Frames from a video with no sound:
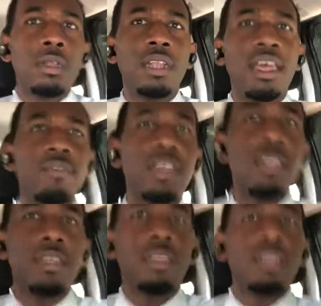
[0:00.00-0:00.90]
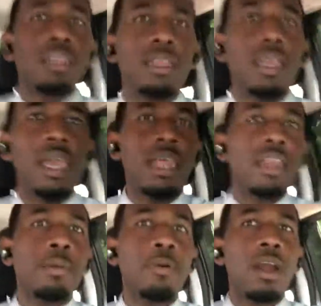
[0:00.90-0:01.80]
living in
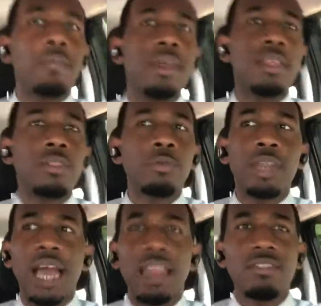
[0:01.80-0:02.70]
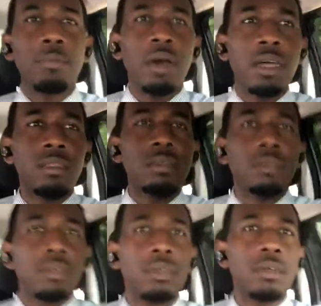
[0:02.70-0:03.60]
an apartment, $3 a month,
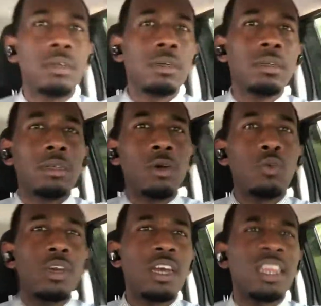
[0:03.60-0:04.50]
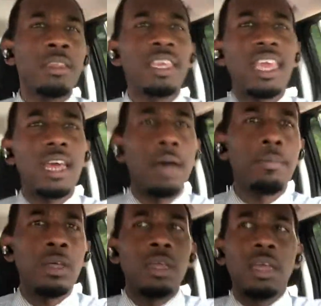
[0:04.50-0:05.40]
who couldn't get up
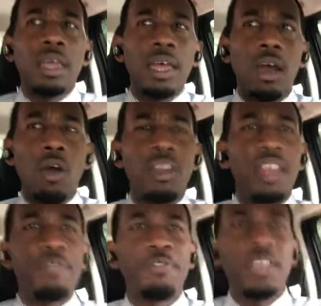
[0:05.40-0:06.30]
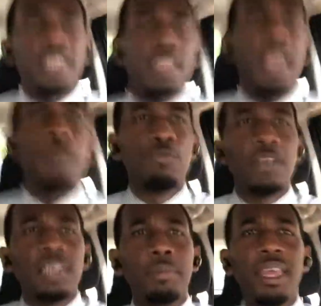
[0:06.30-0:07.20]
on their feet and
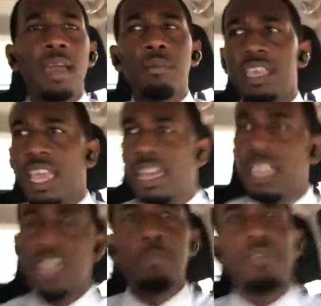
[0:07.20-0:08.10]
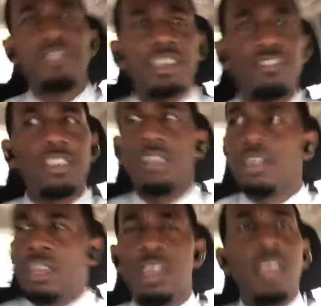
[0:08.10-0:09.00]
really be able to get in a good position
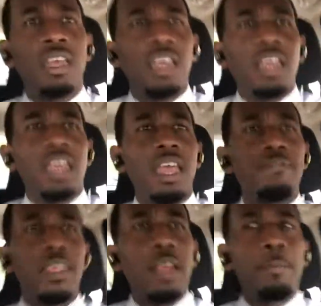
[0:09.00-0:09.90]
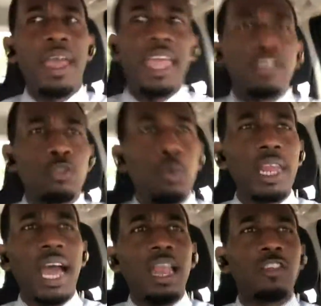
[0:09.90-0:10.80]
if they're paying
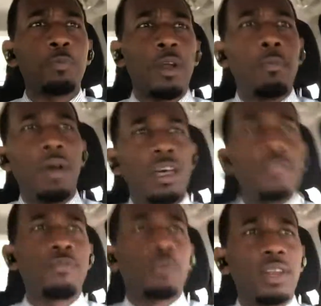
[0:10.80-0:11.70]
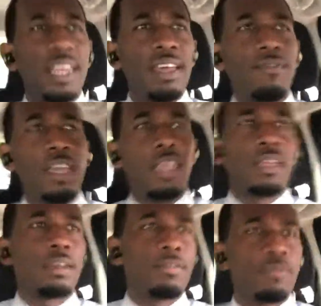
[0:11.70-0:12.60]
$3 per month for living,
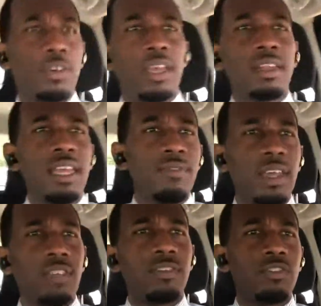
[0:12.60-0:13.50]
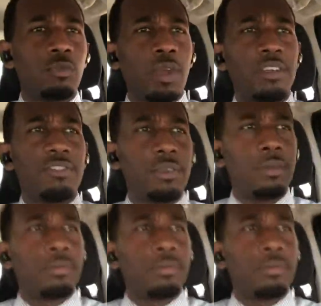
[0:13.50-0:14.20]
for their living situation?